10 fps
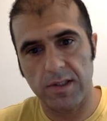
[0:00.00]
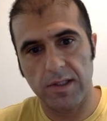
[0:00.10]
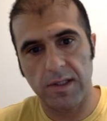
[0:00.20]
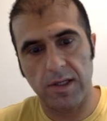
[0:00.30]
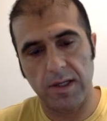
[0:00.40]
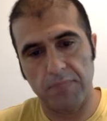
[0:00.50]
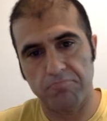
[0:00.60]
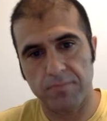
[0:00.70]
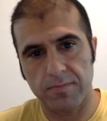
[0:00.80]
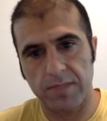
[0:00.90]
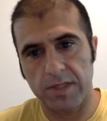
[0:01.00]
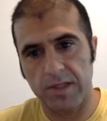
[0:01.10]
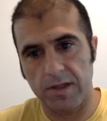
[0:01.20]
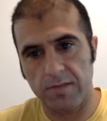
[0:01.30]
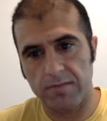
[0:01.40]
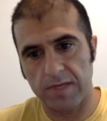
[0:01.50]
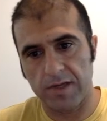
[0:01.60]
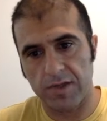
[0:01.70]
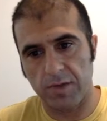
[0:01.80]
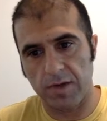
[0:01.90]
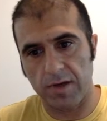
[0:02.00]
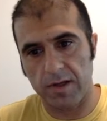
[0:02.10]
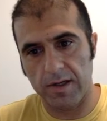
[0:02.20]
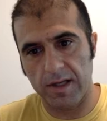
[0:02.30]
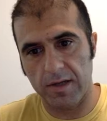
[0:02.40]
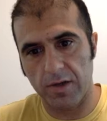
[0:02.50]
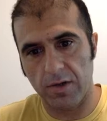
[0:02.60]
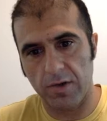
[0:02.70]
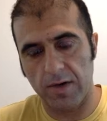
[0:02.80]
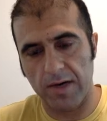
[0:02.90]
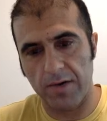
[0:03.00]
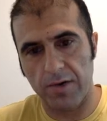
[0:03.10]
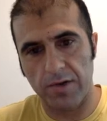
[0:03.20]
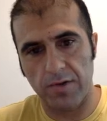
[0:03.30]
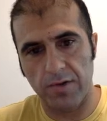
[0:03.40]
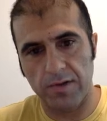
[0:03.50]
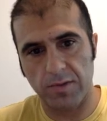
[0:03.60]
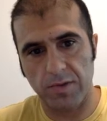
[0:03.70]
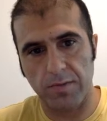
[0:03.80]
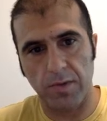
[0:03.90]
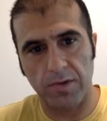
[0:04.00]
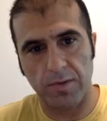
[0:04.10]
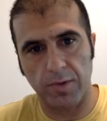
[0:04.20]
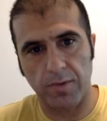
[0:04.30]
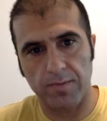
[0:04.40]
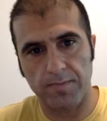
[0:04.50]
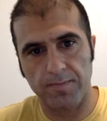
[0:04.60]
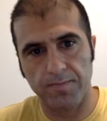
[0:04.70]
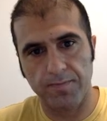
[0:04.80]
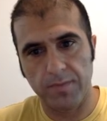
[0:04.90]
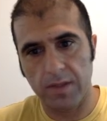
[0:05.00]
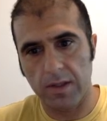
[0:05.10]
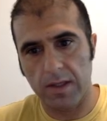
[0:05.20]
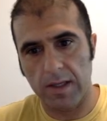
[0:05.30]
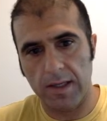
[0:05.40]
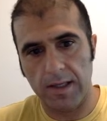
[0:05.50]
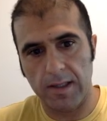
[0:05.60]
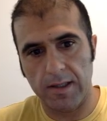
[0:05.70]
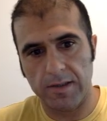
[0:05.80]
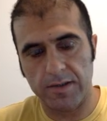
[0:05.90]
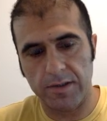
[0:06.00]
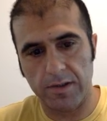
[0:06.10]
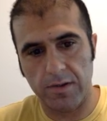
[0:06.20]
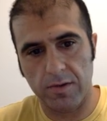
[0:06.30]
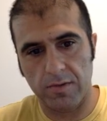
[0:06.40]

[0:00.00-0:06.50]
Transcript: Um, but you know, I just wanted to again show you how you could do this with multiple uh, so,